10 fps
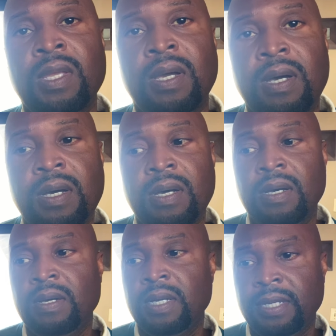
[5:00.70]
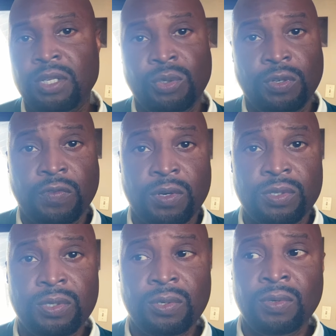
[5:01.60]
against
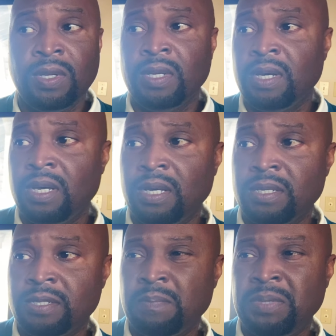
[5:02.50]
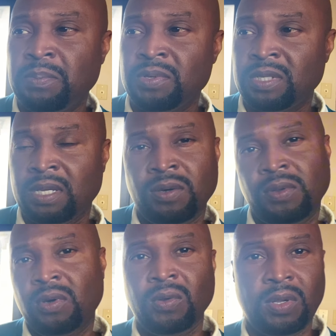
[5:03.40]
Universal. Some people say, oh,
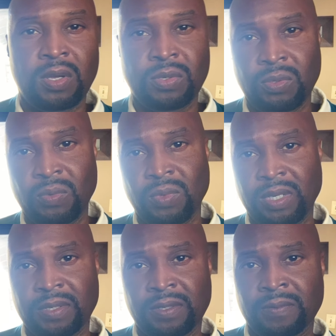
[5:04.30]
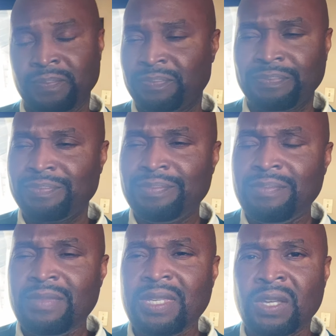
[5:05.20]
the whole lawsuit wasn't
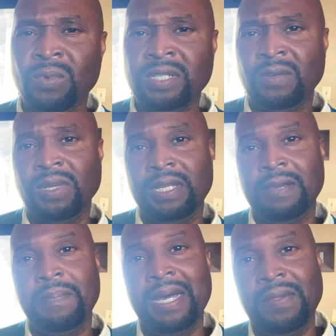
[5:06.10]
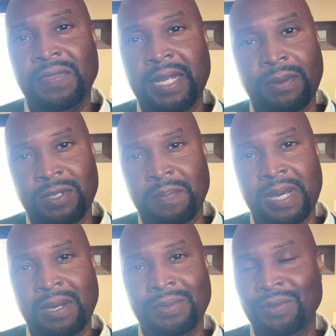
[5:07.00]
really about that. It was
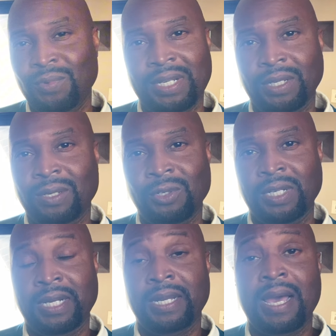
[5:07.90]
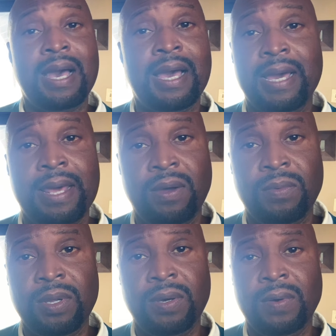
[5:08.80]
about renegotiating. I
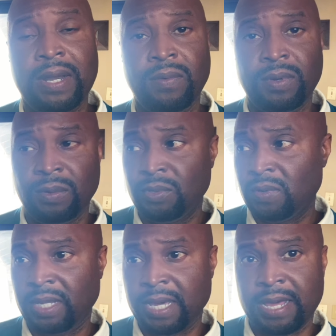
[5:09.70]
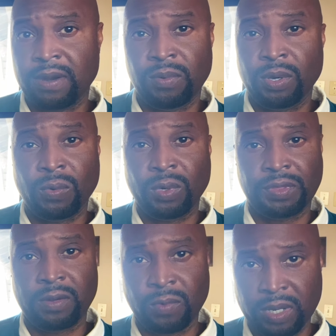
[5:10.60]
don't know. I don't know Drake. I don't know what
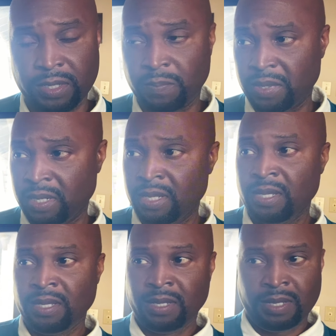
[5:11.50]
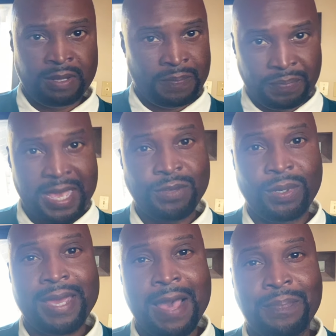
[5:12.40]
there was, but that's
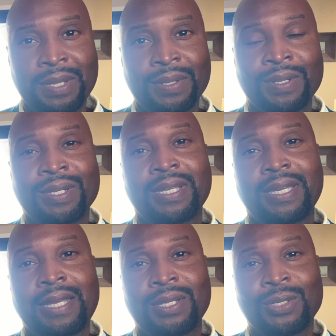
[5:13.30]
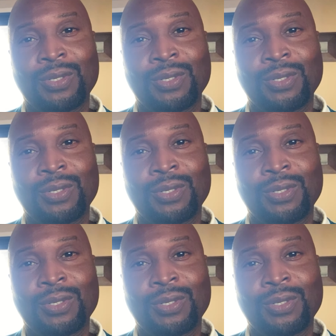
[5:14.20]
what happened. The case is